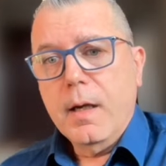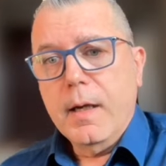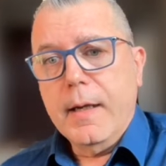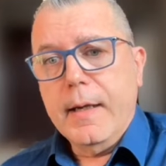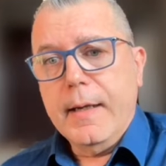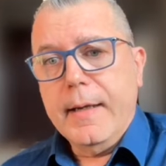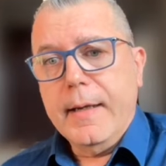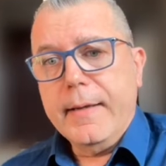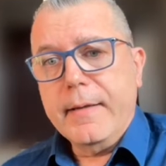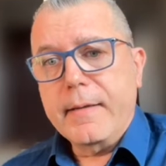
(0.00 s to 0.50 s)

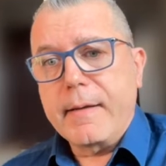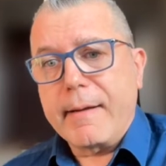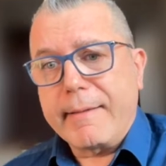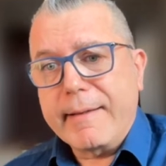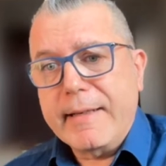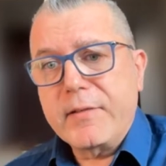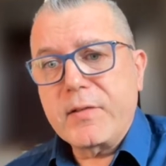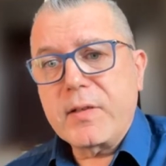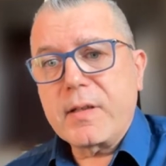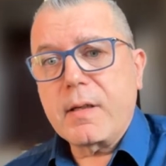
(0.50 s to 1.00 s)

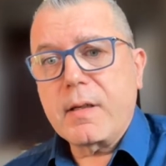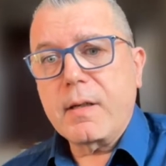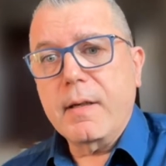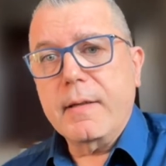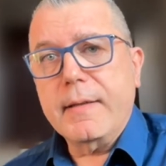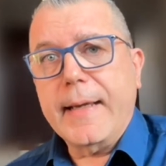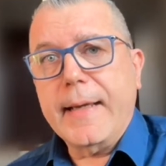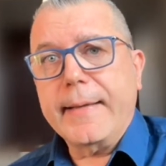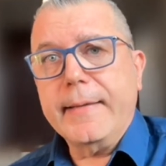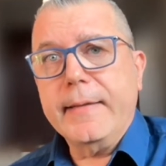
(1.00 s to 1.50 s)
risk
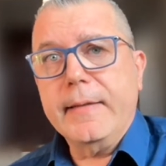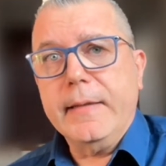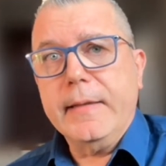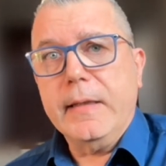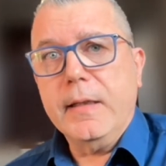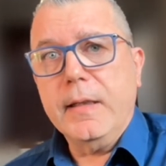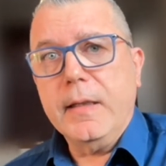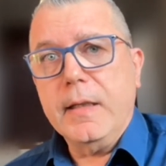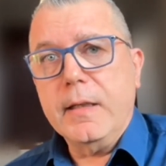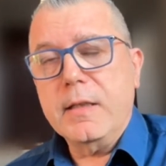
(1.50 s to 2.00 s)
that
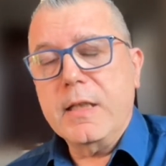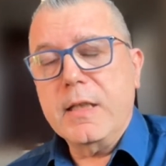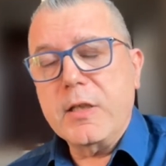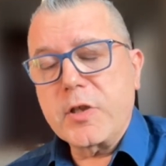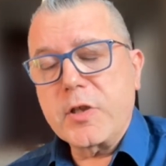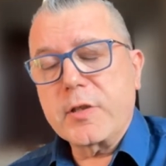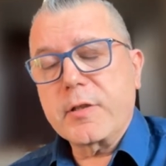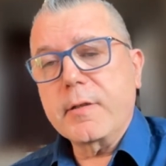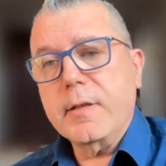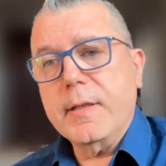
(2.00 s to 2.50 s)
the
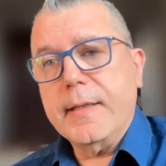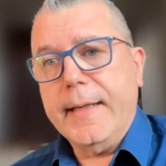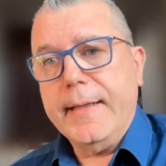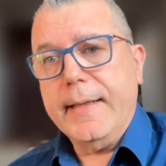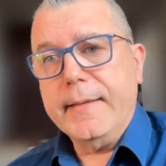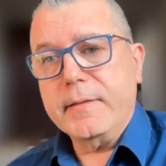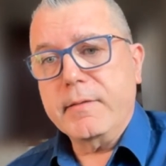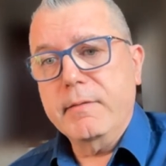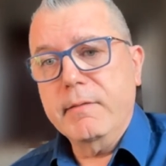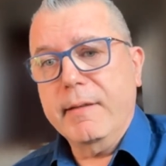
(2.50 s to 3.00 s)
digital
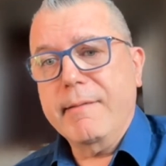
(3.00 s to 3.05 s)
and